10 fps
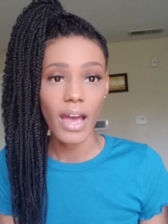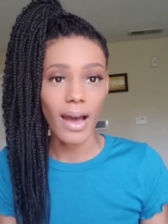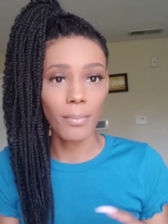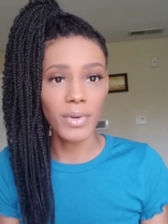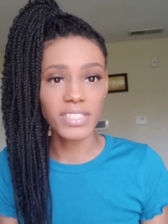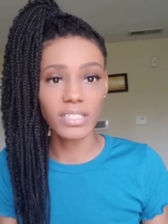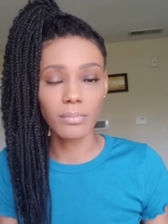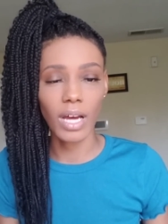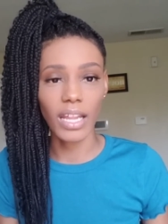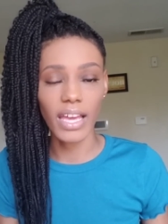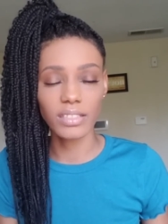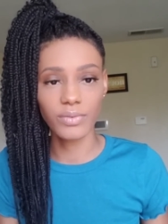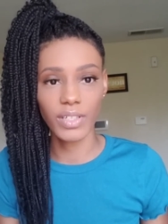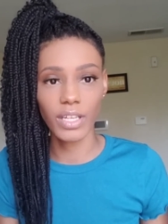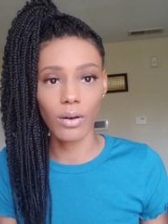I mentioned in my last
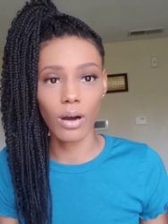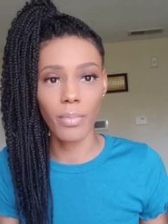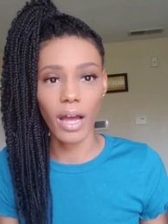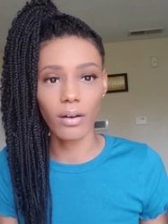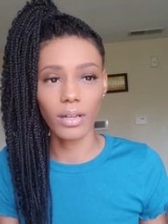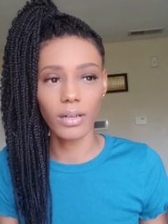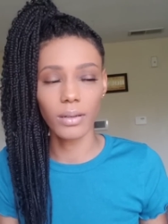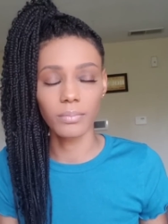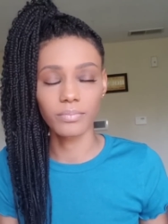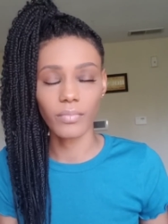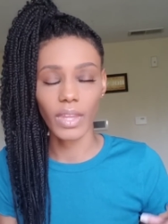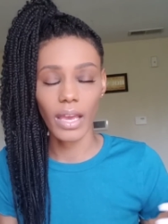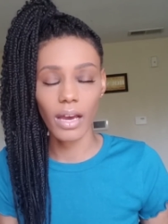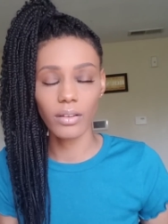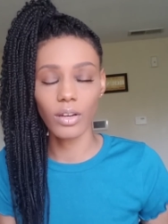video about um,
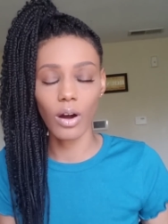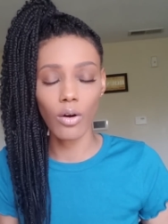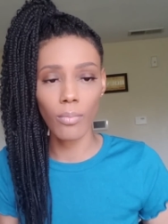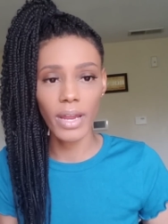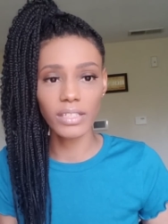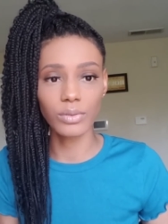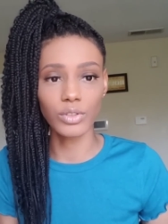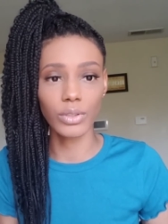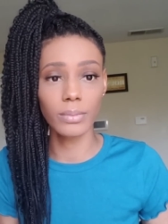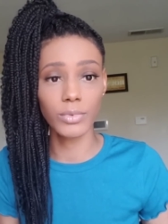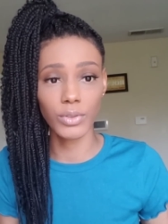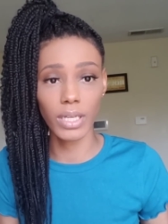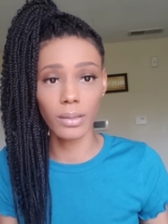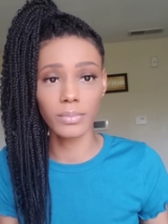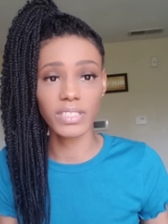how your old men will dream
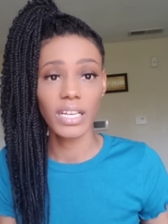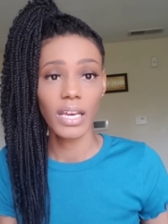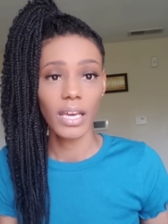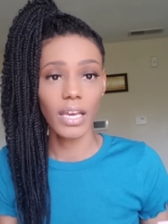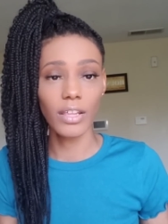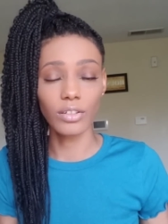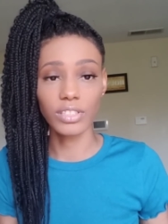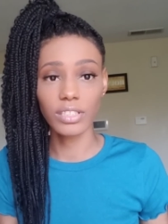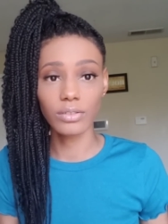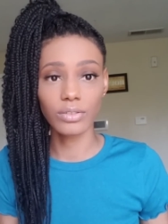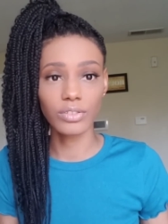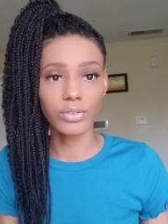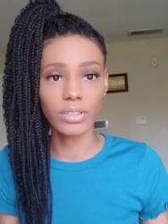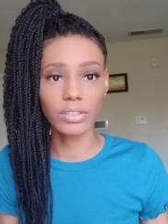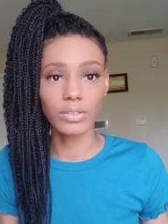dreams and your children's
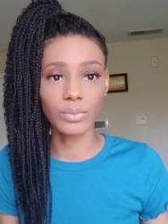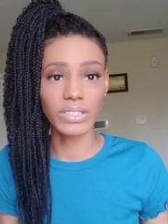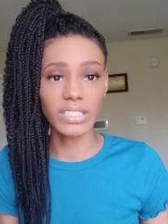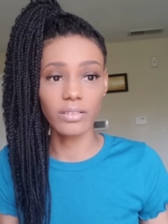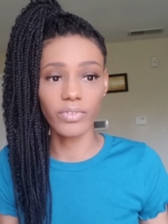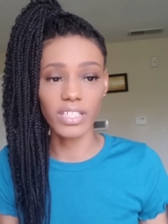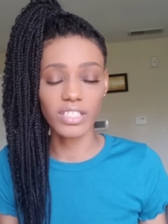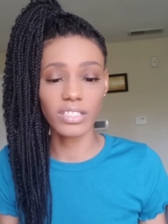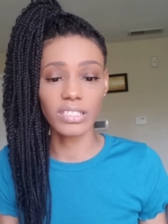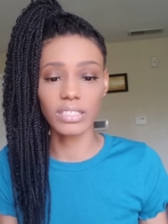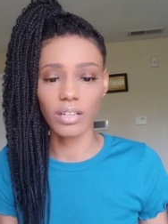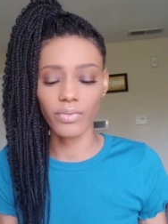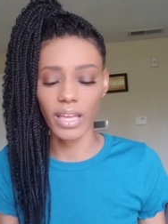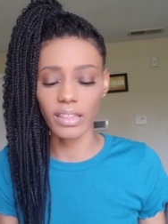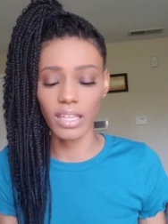children will see visions and stuff
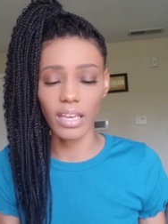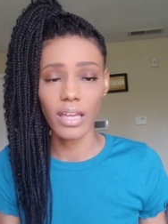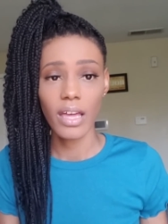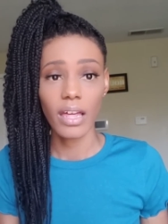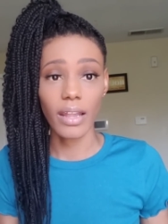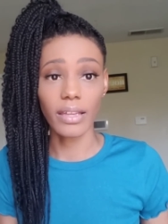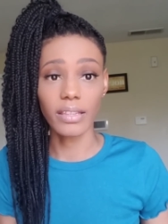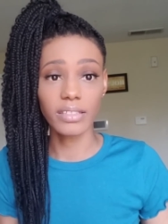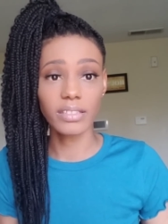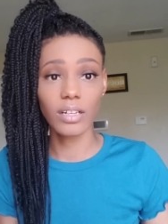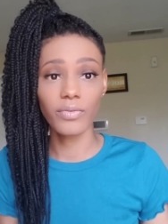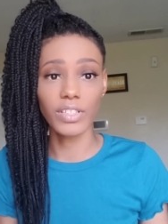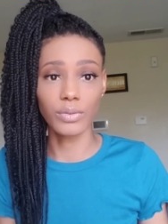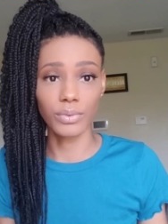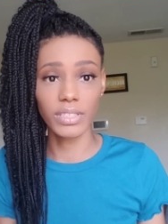like that. Like this stuff
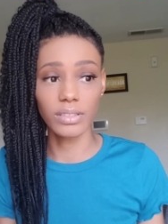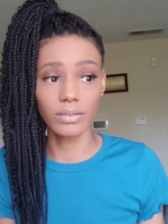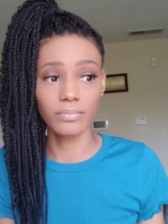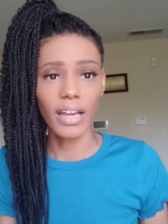is real.